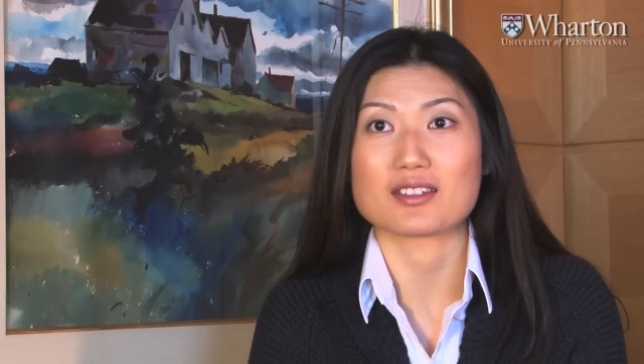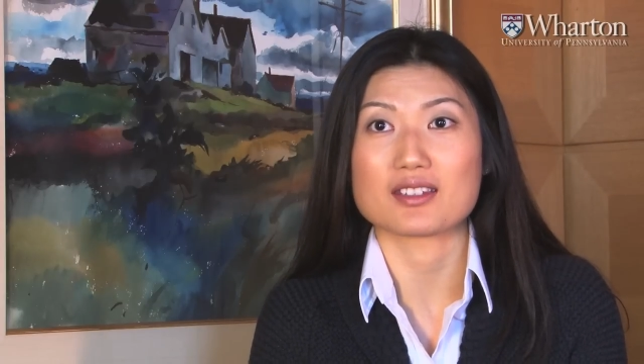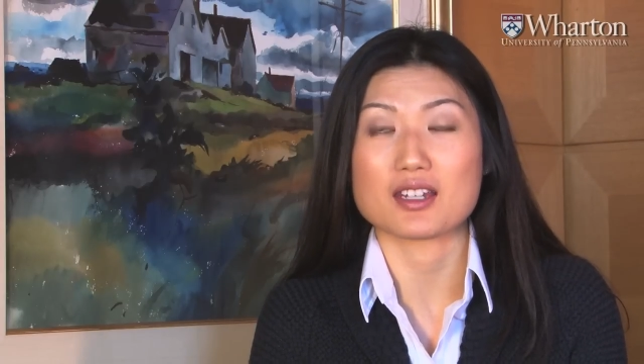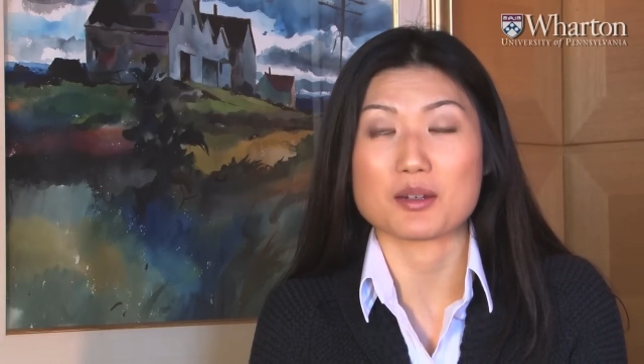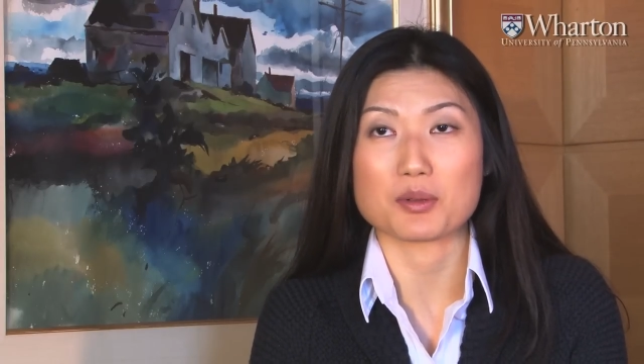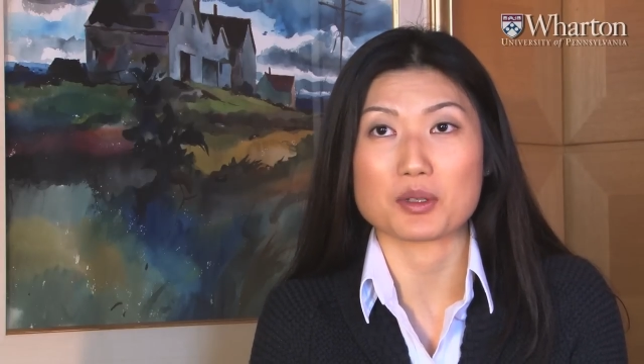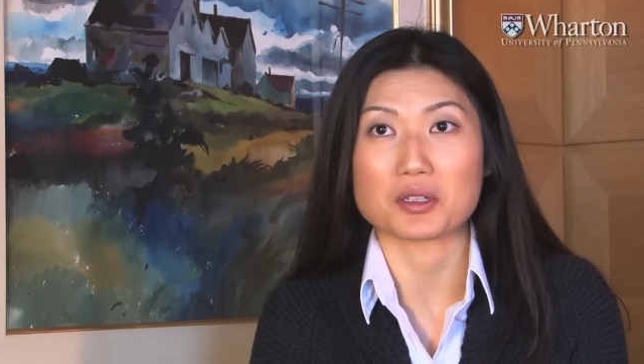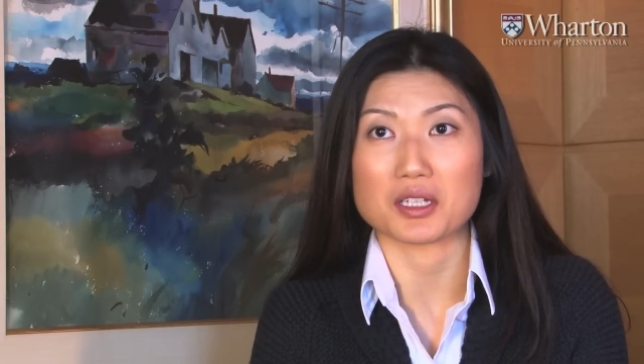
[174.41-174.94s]

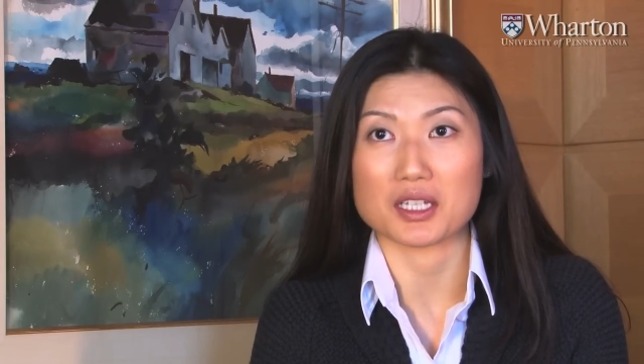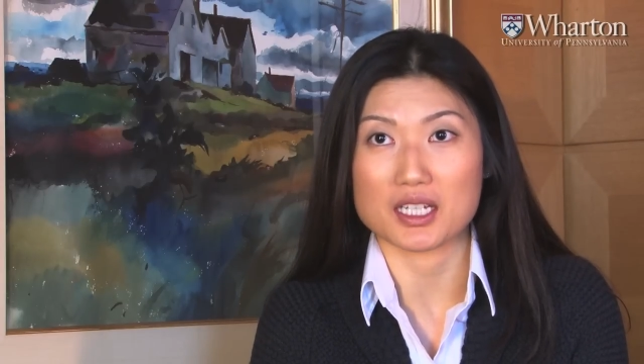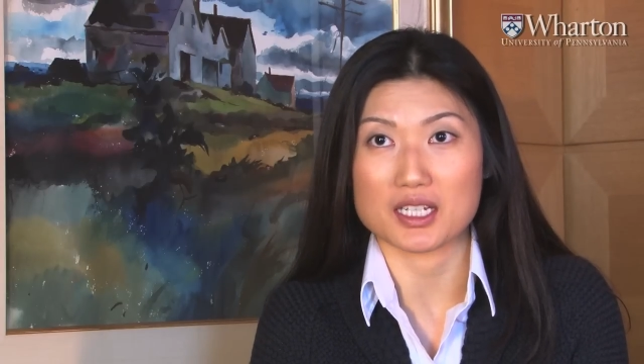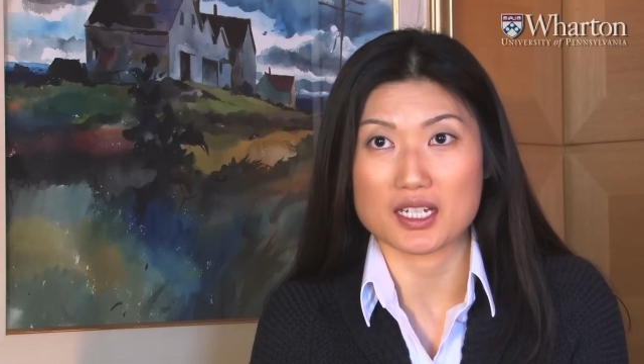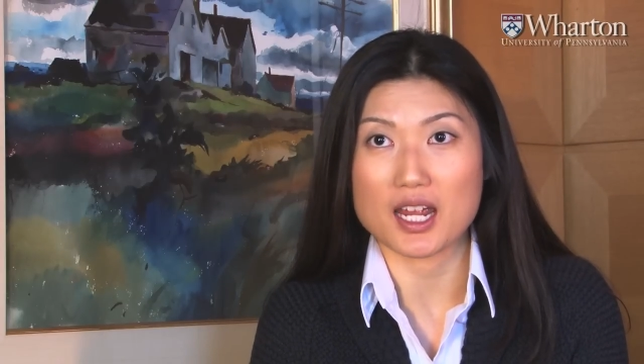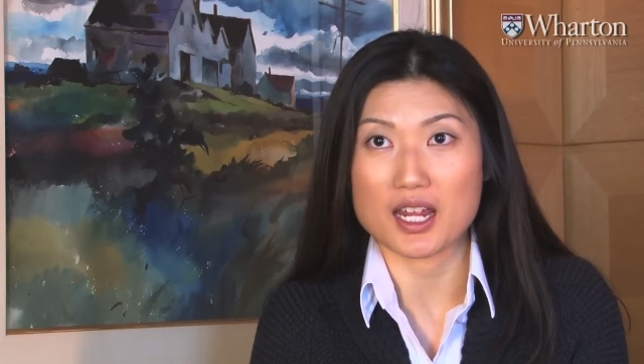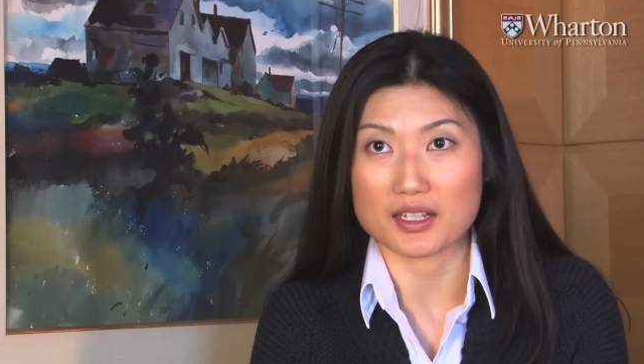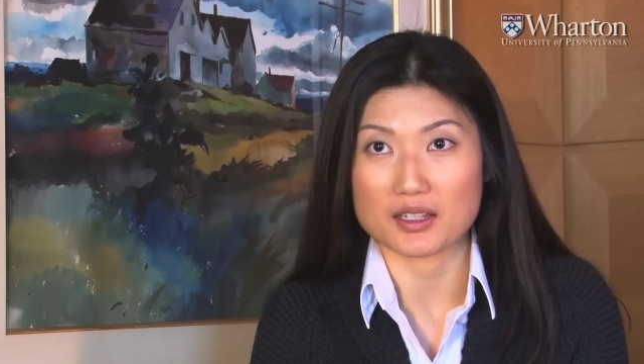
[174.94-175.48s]
typically
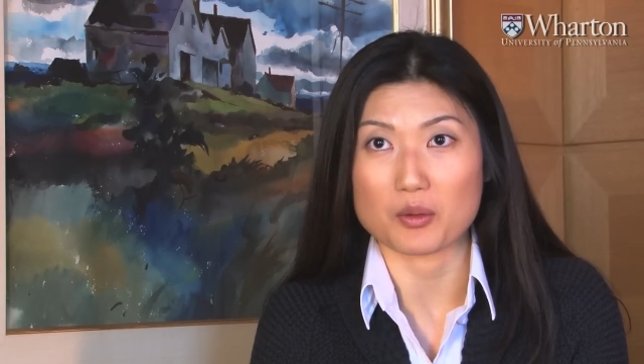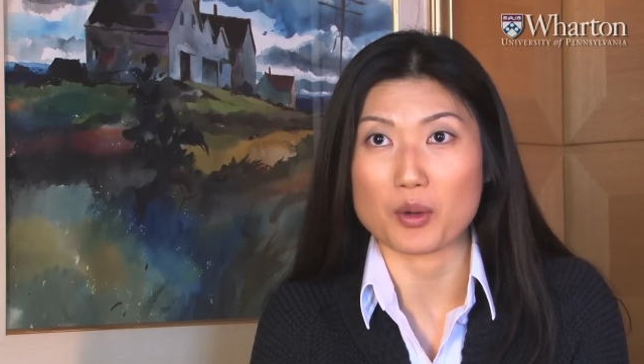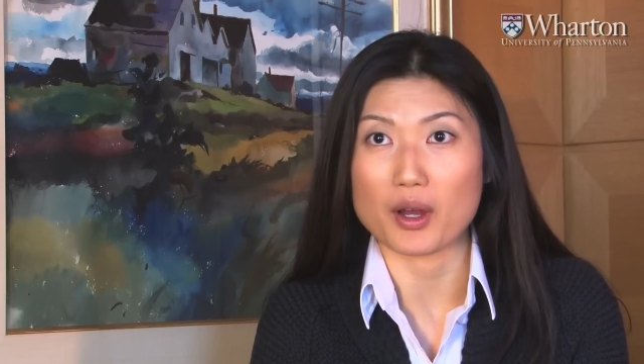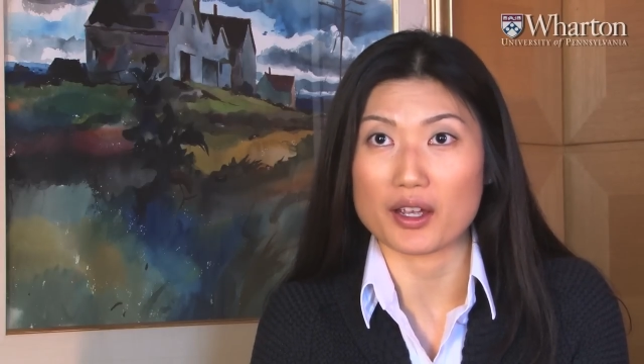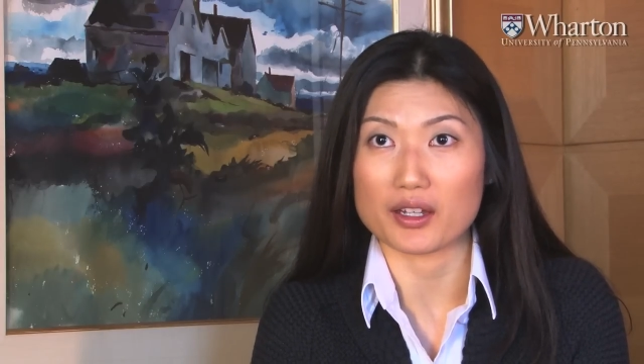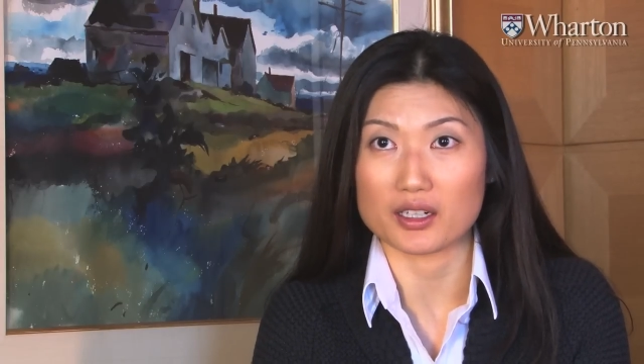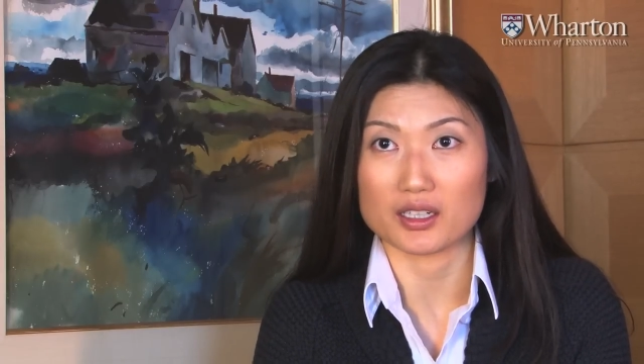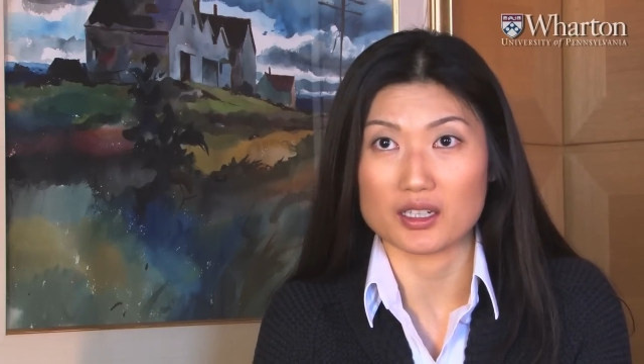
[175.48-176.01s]
takes a
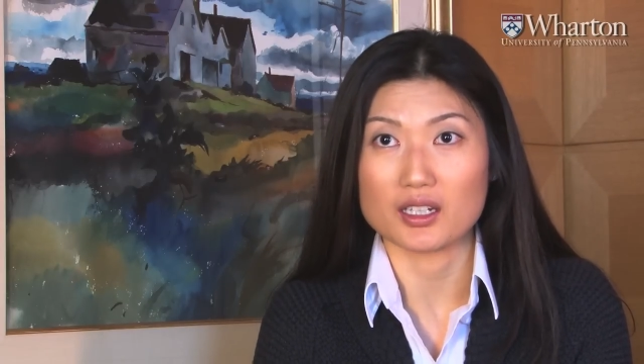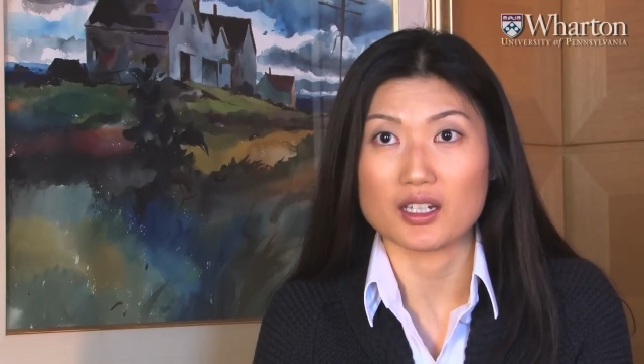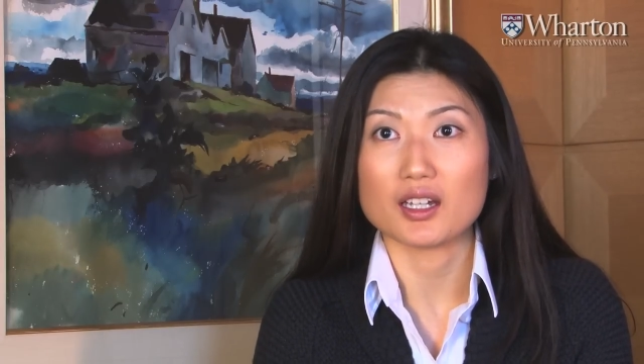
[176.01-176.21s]
while.